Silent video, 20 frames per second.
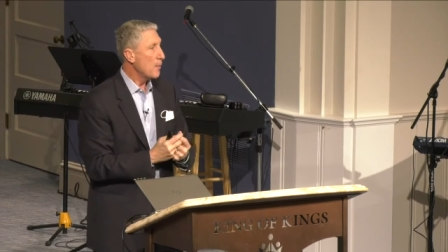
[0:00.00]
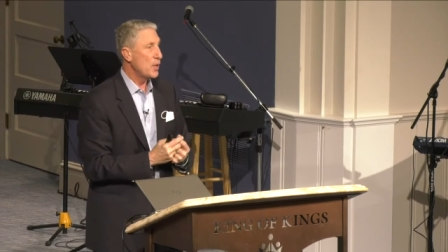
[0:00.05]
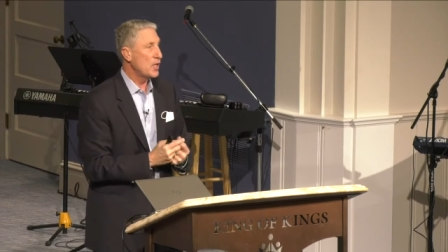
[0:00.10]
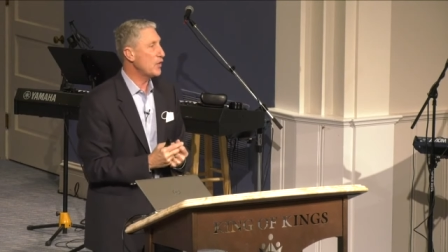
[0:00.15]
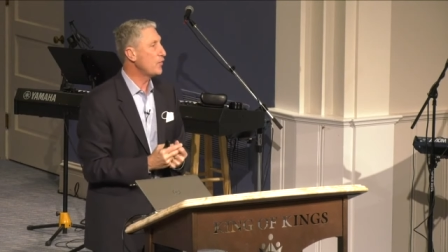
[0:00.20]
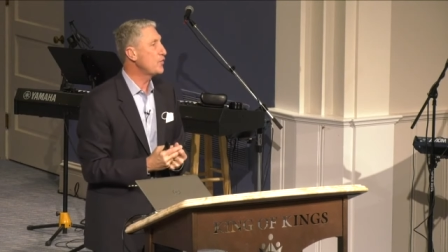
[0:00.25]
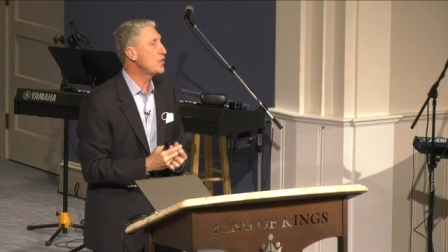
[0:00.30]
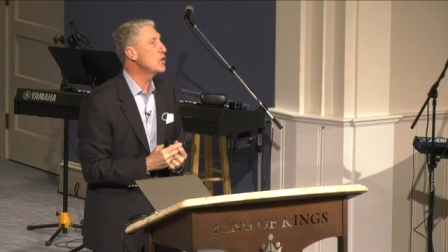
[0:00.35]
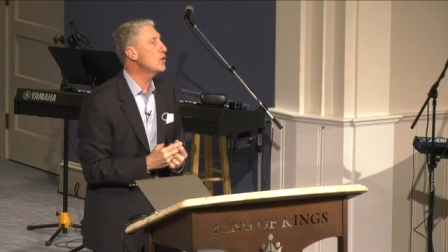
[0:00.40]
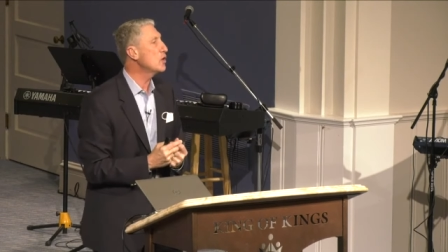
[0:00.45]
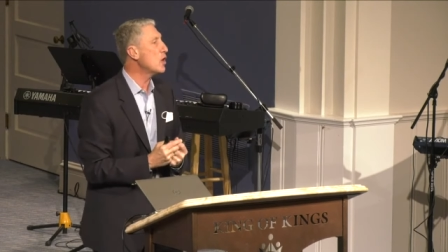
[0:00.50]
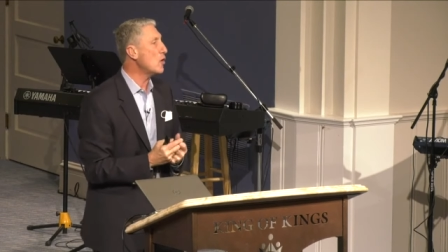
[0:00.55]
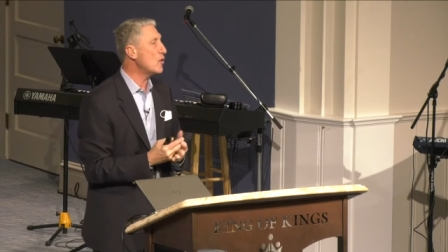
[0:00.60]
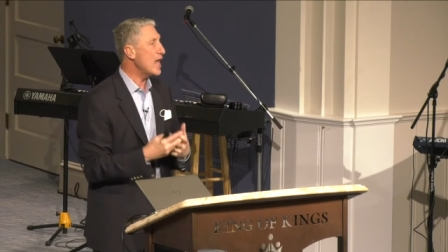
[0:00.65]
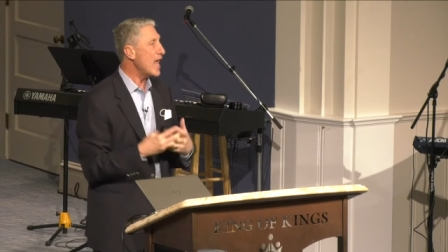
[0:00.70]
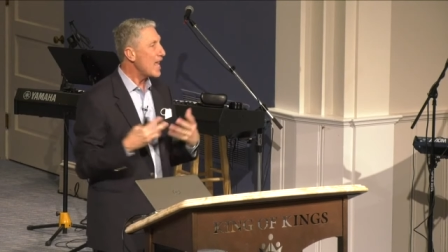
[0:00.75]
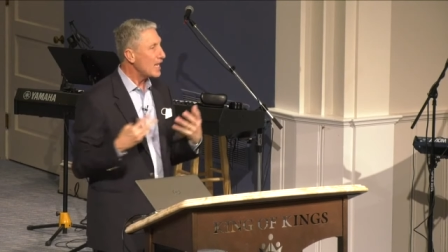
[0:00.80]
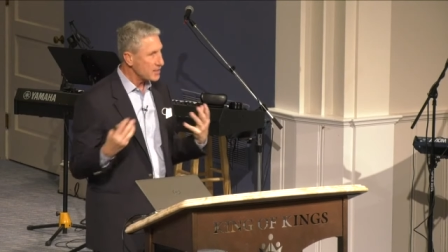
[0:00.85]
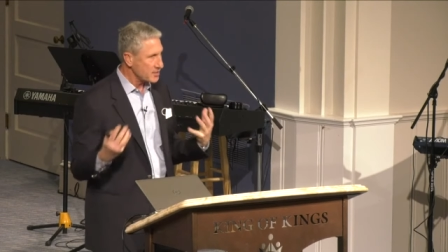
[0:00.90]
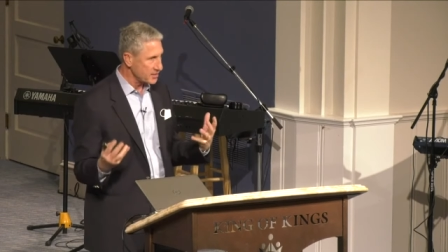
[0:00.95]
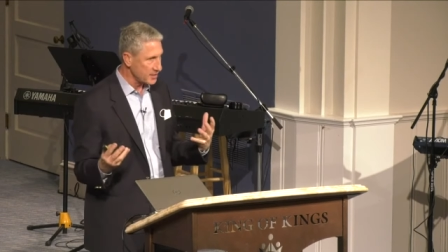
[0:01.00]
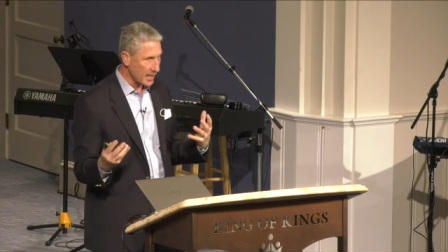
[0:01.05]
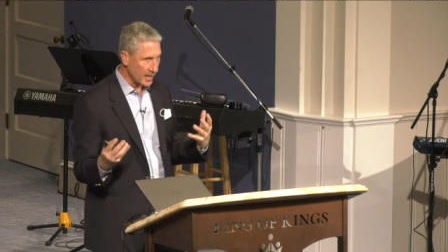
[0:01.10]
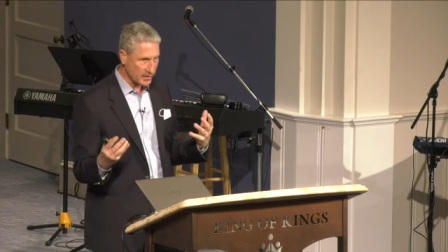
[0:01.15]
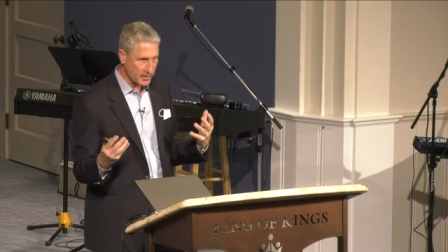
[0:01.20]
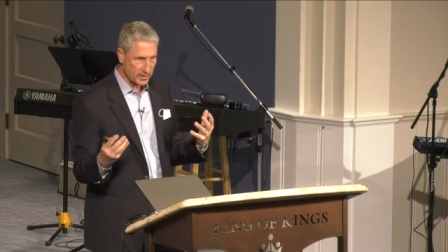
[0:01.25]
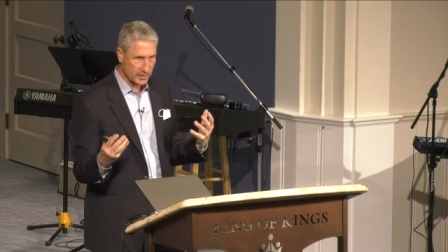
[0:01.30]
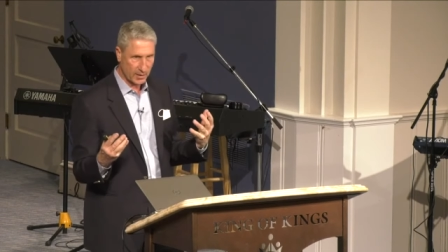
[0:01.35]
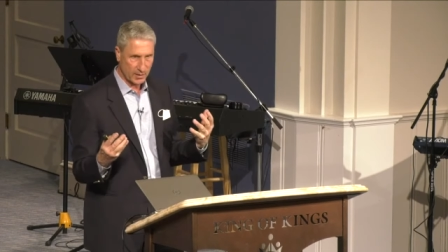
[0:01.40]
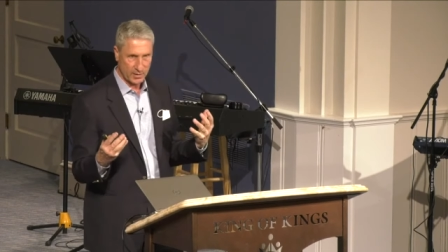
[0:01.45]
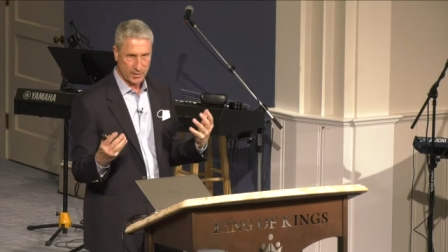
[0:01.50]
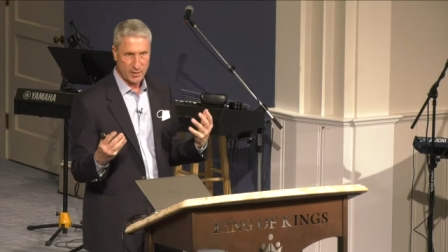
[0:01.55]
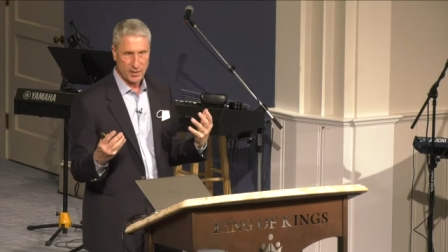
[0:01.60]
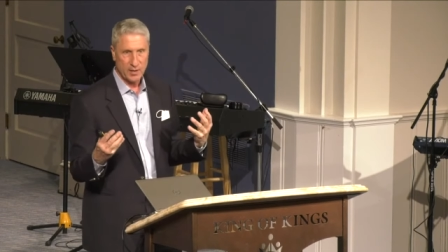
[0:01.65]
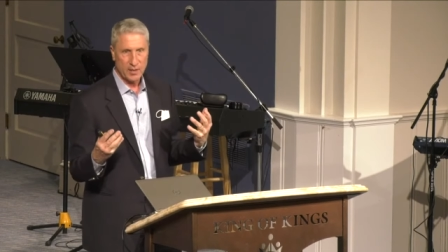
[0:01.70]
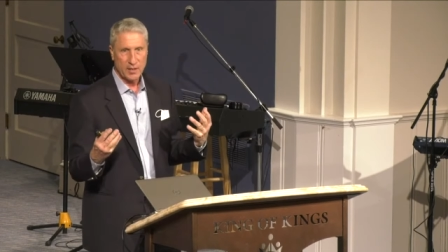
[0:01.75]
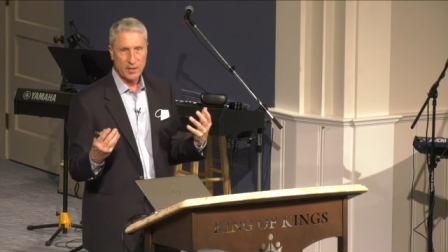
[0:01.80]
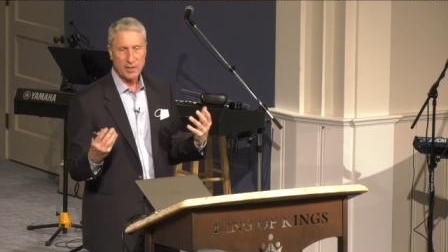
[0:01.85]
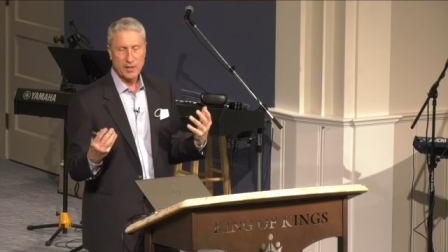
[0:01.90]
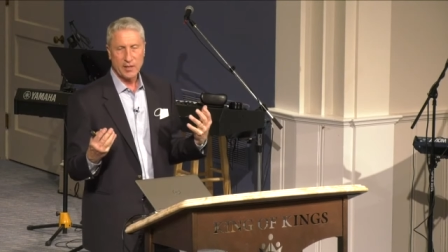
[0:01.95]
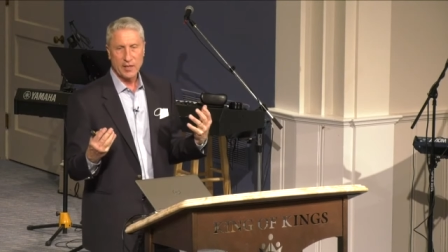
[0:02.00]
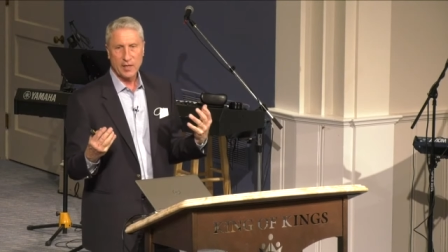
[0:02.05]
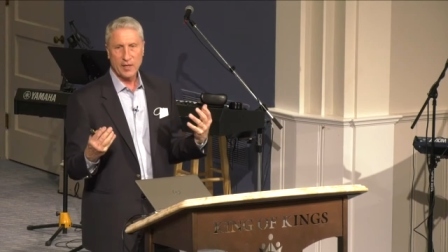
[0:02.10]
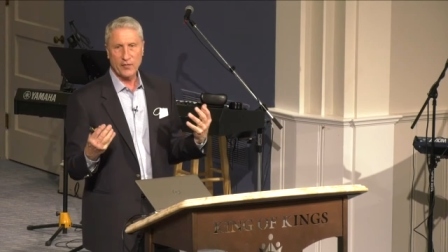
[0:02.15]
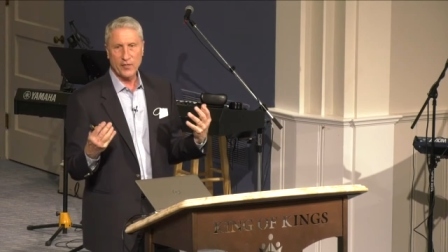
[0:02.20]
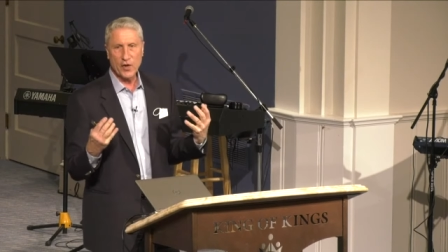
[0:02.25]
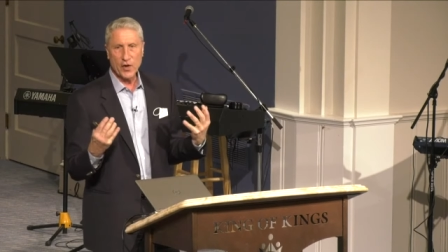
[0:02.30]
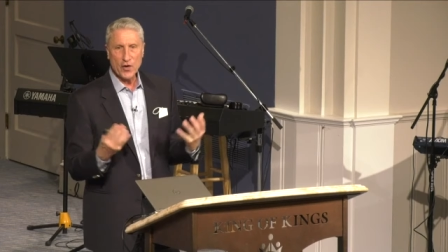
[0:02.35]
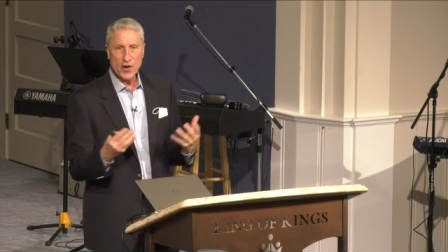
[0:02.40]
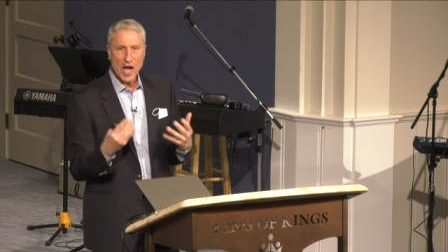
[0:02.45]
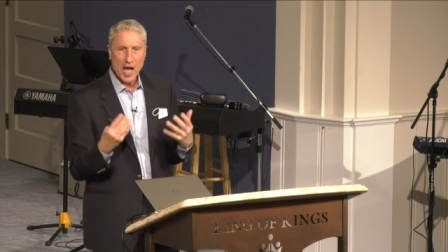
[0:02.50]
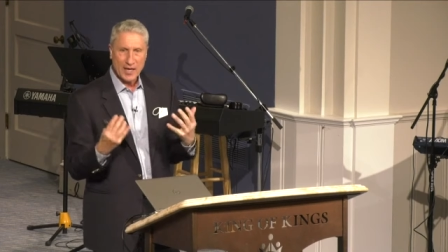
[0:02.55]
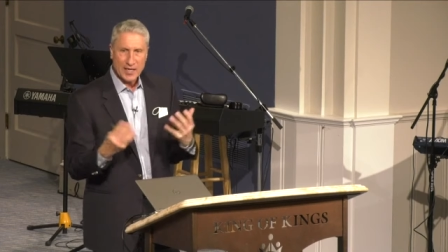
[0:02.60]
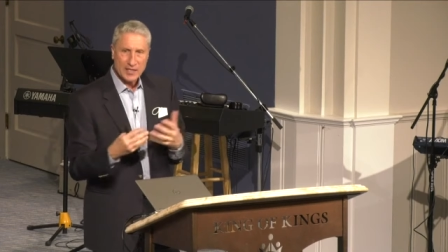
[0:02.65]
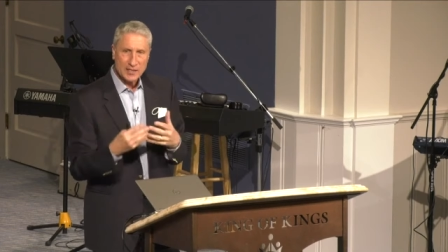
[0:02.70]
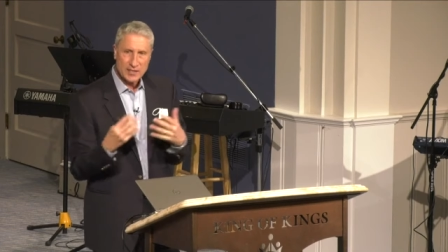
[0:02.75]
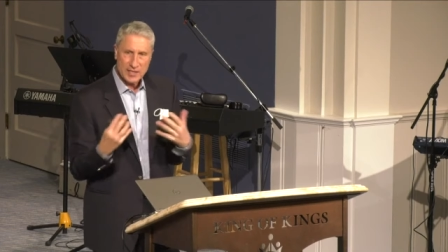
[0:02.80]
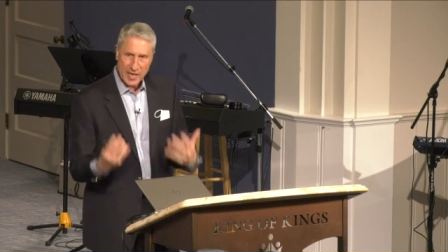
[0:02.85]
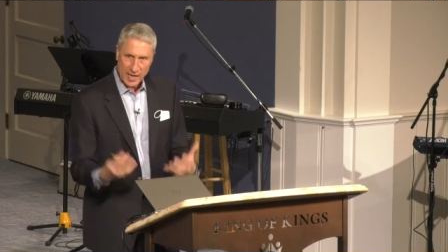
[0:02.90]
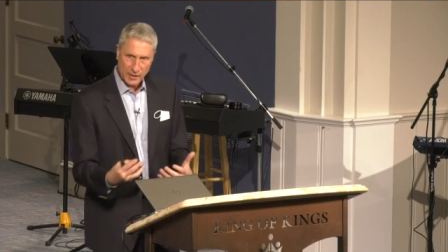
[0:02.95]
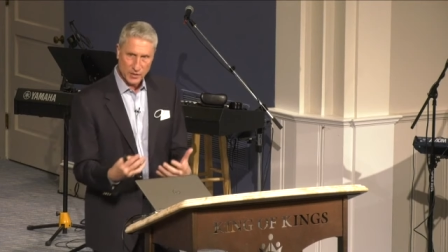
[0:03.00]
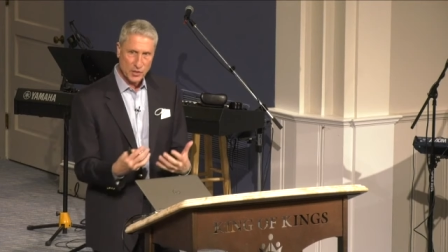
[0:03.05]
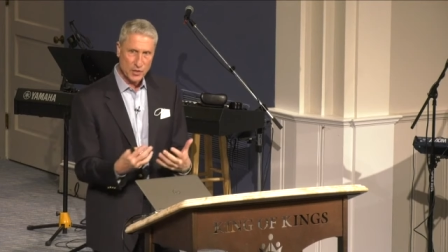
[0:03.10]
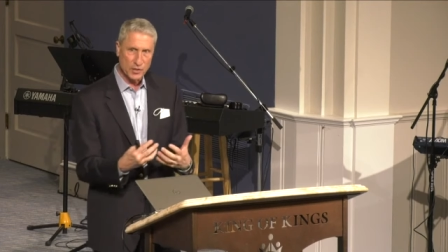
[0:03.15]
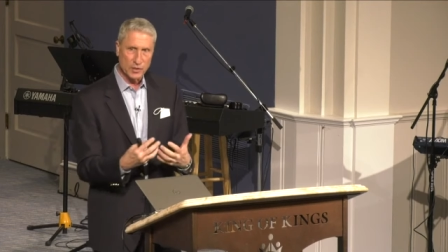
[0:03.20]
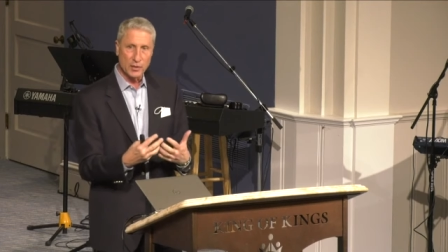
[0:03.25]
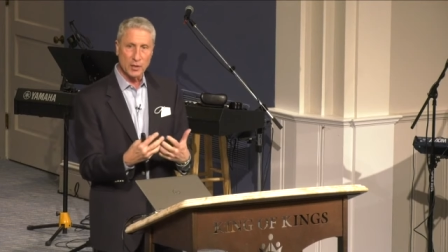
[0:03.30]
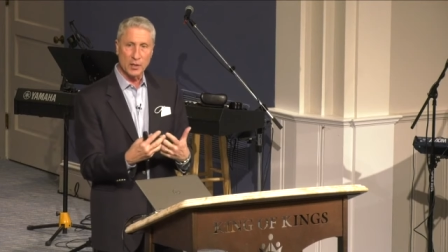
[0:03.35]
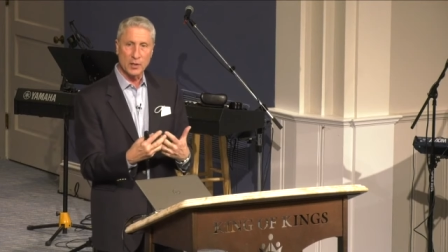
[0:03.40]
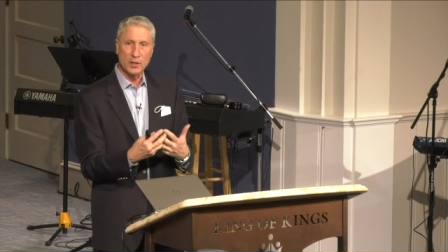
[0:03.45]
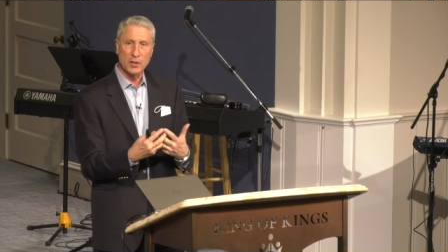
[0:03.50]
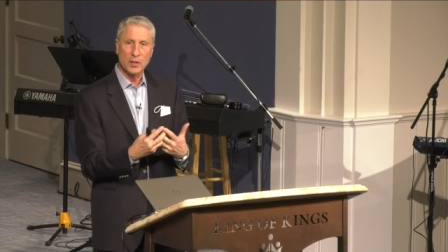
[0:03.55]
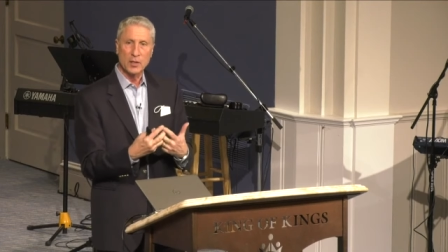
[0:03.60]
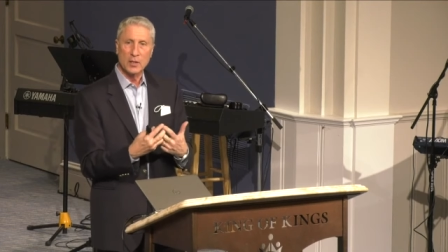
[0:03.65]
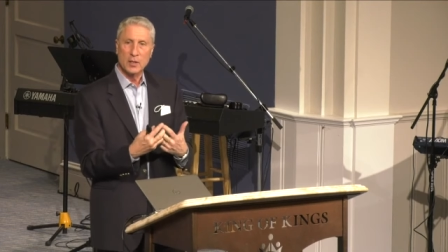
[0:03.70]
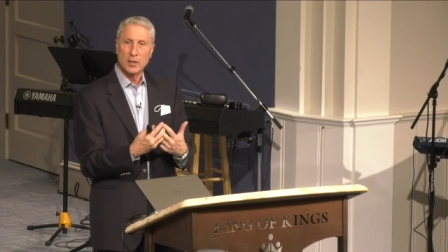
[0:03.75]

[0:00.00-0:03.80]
But if you don't access it, if you're not intentional,